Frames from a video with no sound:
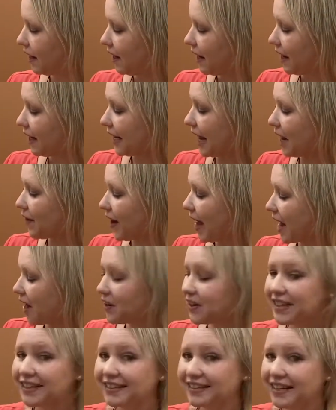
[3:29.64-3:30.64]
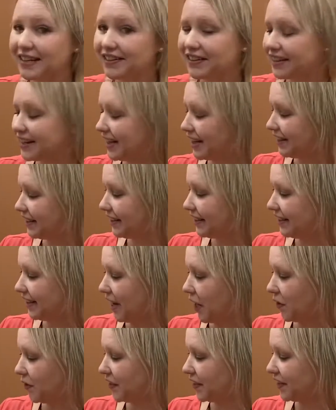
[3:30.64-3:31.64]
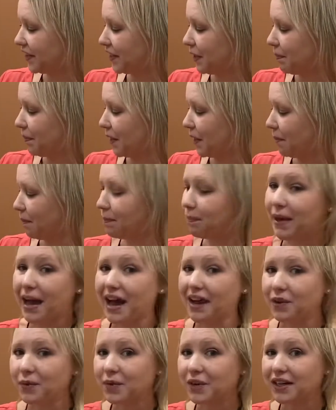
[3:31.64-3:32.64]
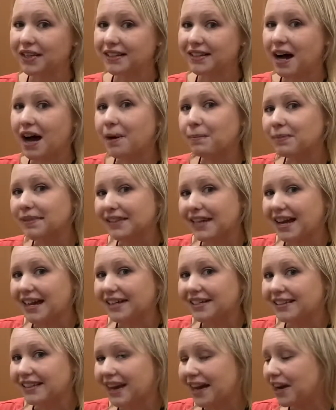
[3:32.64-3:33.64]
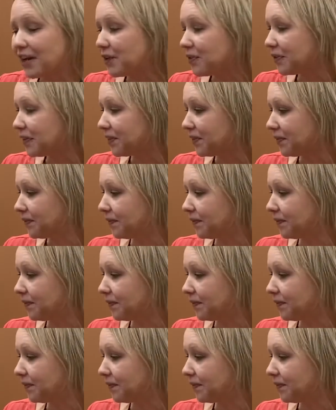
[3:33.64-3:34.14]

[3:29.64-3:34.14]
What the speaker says: Now, how did Sally get to town sleeping backwards, upside down?